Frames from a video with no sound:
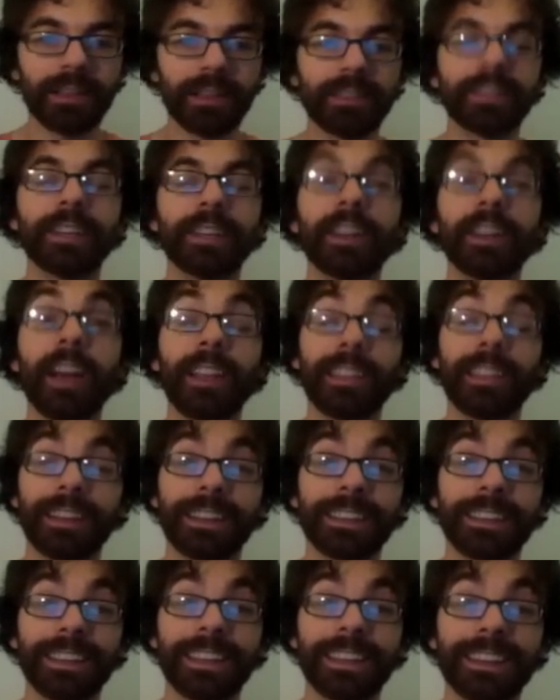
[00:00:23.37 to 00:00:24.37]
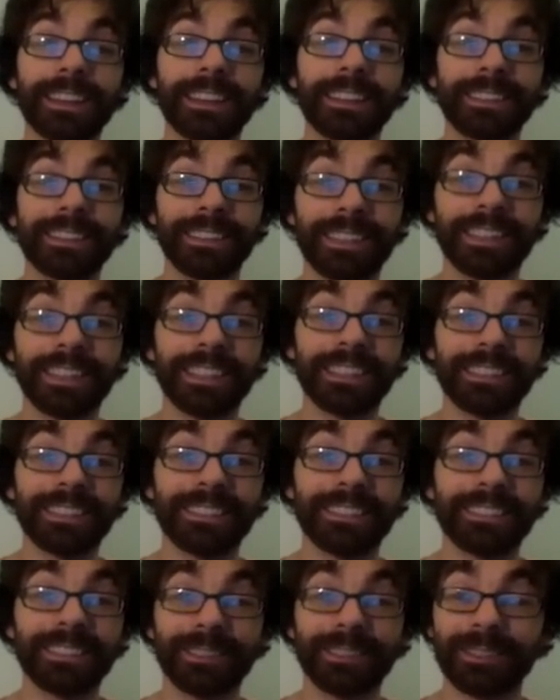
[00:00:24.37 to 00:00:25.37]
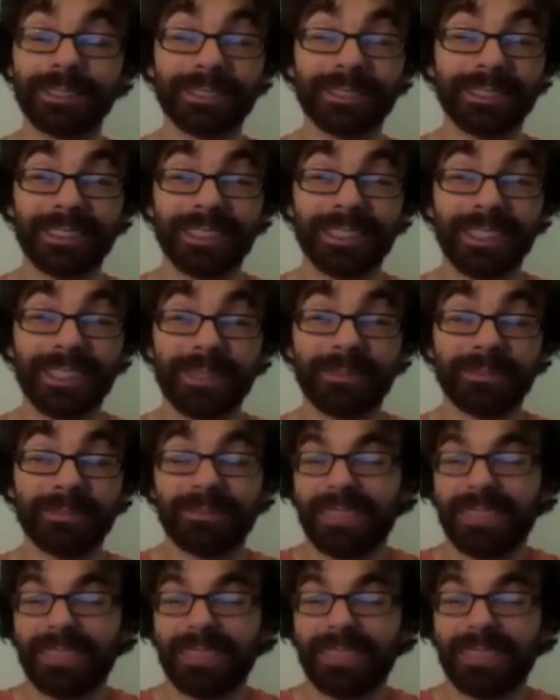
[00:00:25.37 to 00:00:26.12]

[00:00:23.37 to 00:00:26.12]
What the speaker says: Did not like that as a kid, just seemed,